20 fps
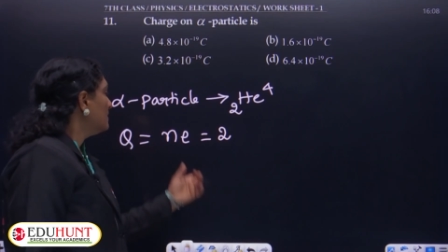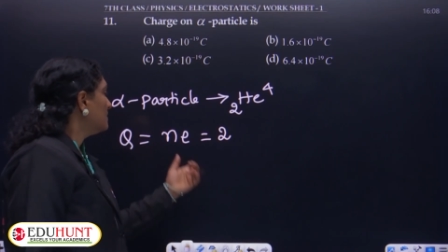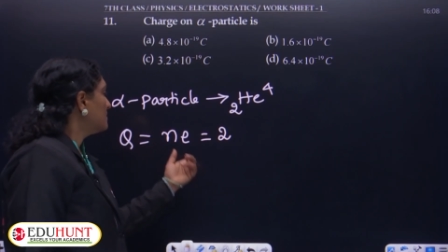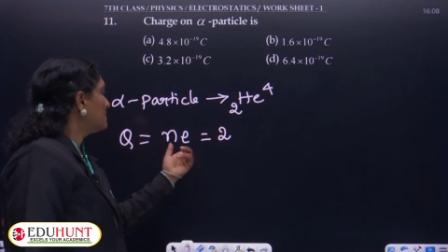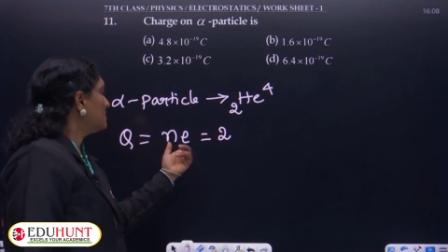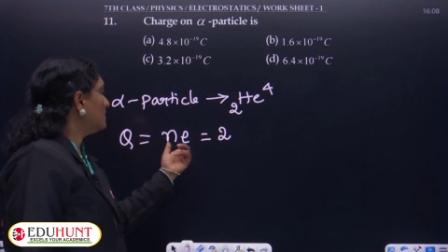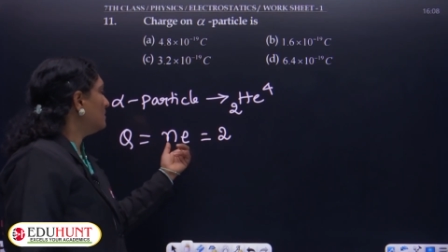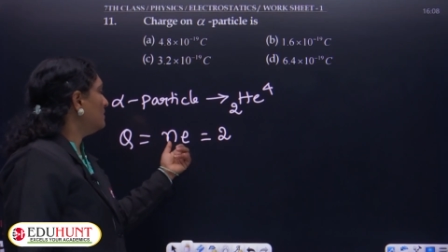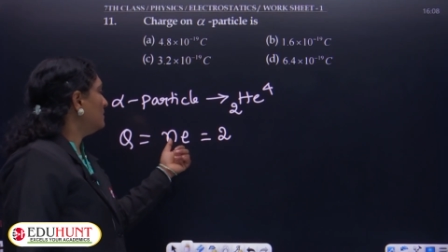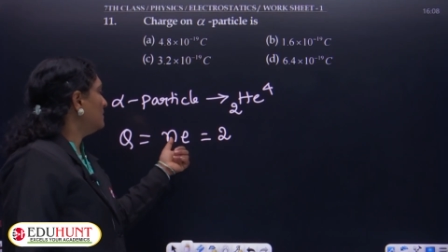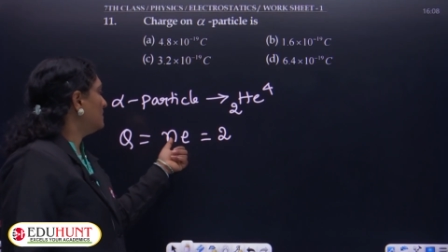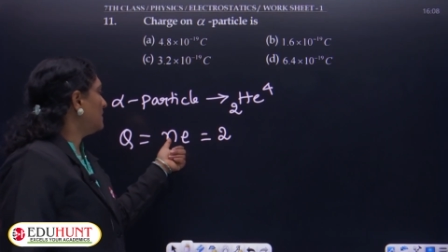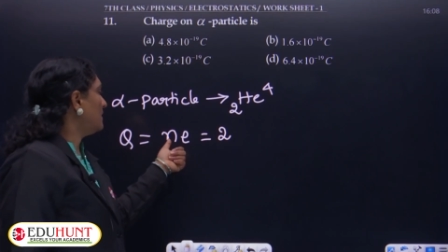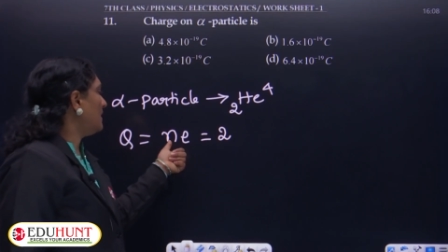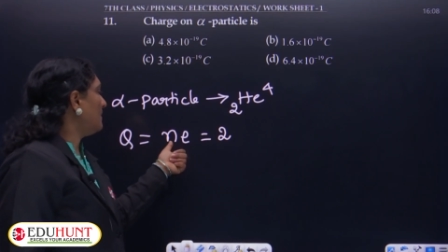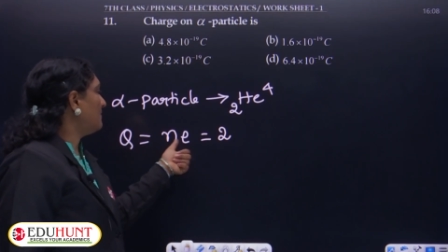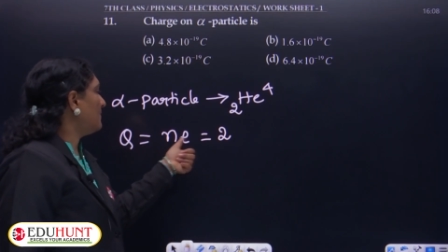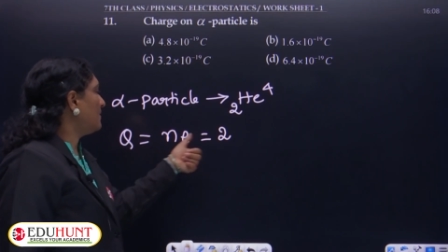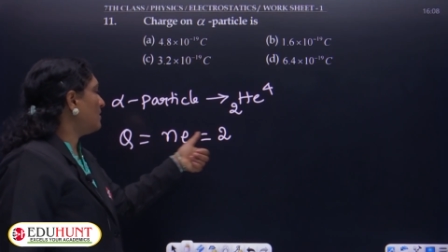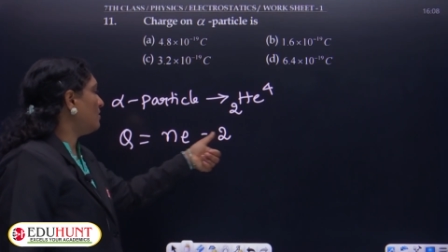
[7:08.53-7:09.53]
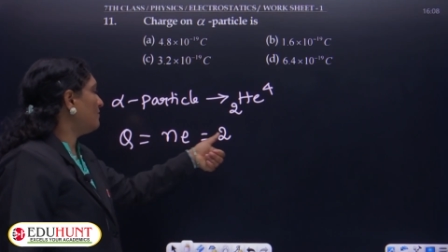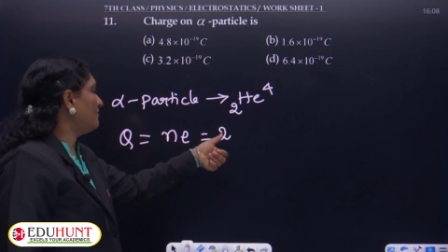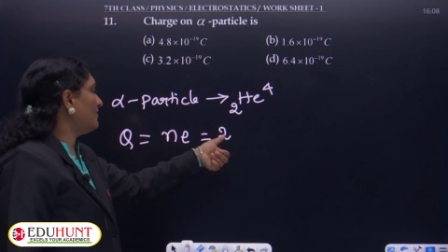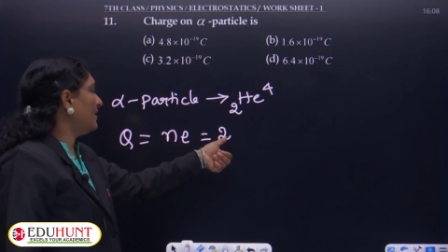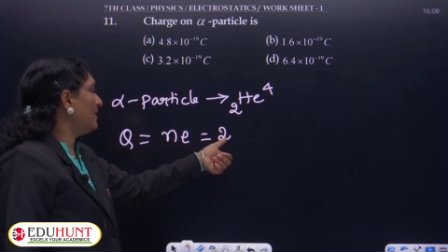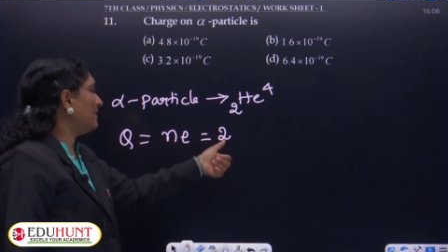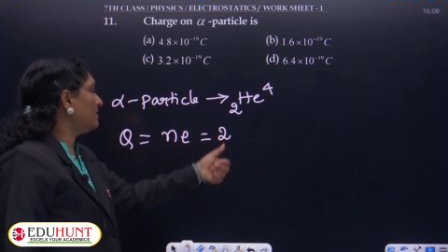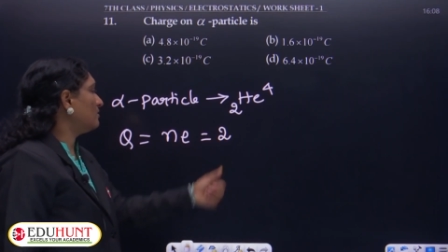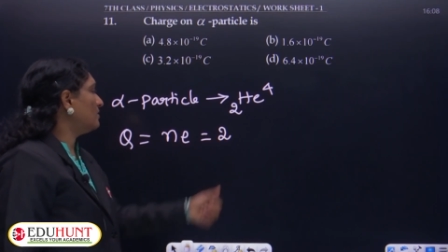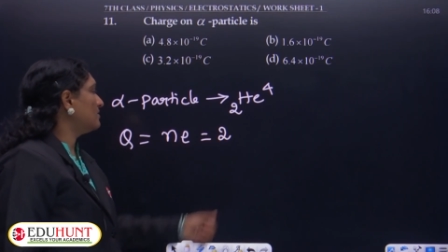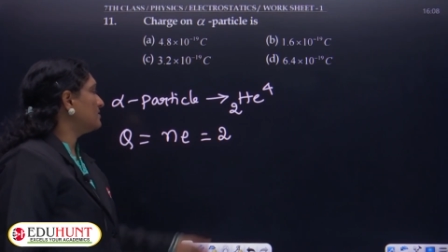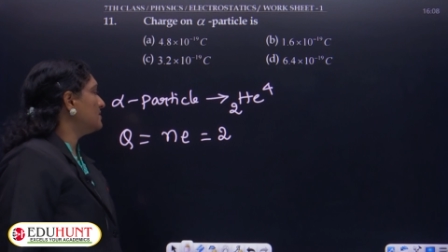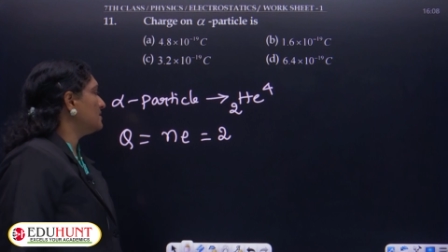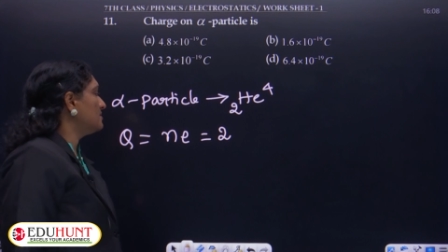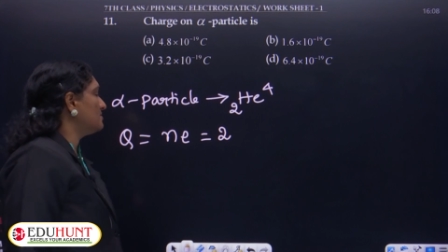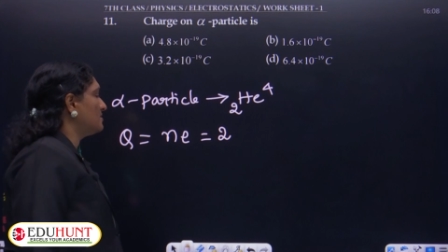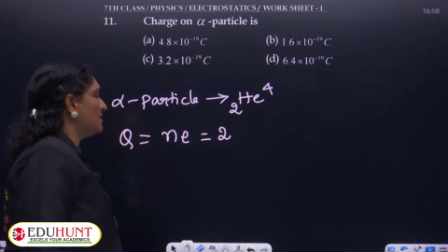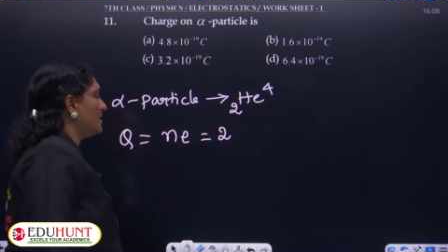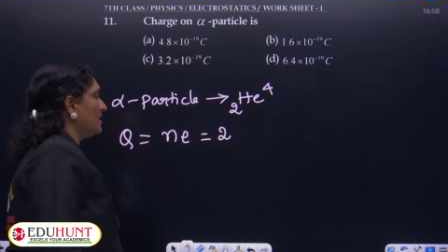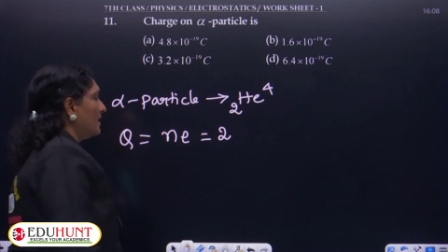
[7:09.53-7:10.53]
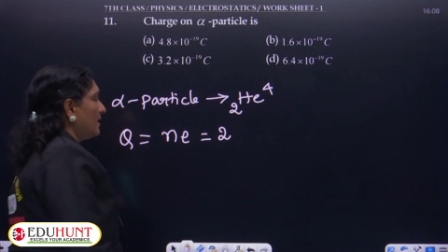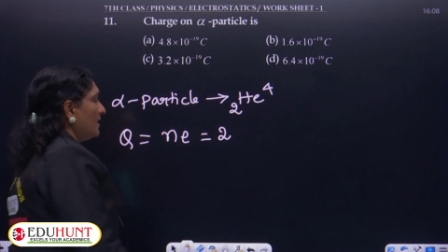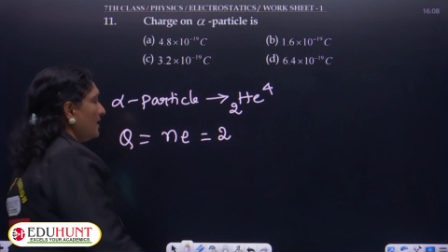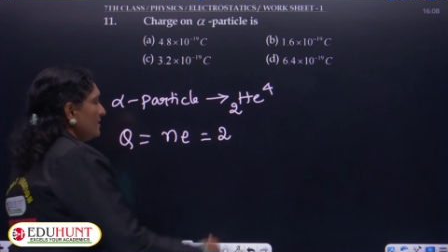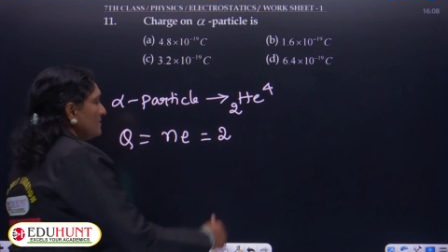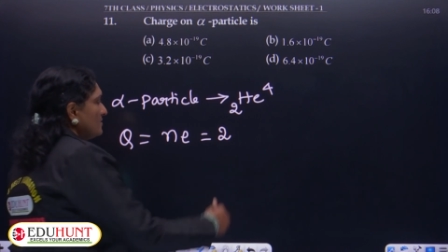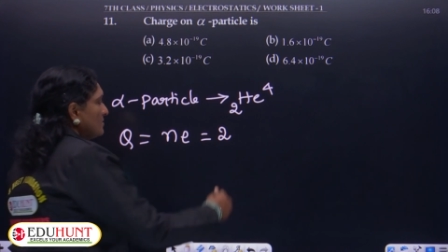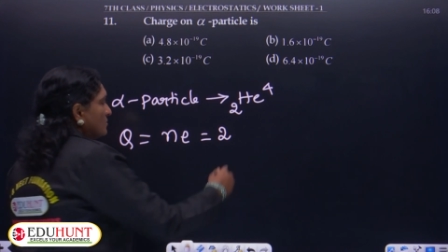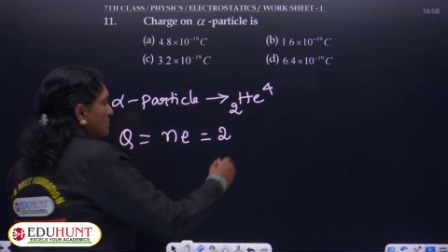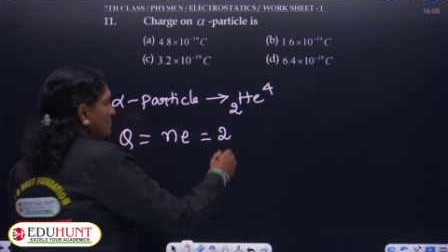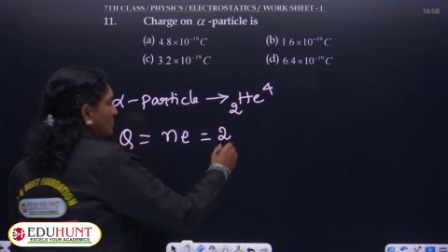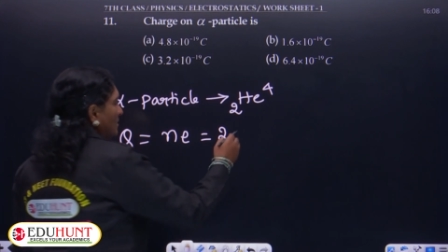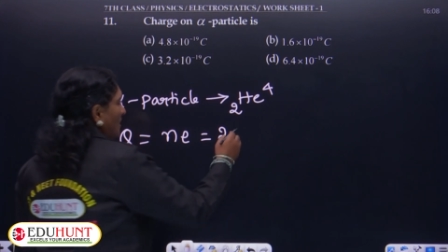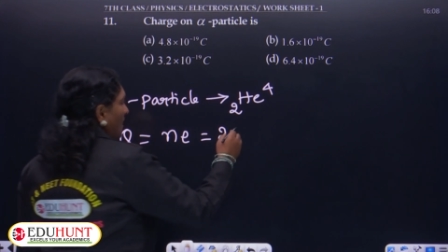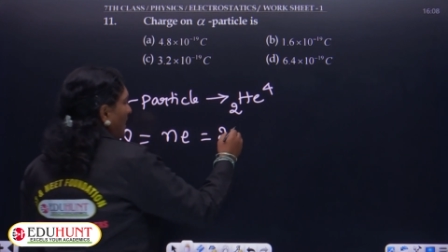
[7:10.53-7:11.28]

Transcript: So the number of electrons is taken as 2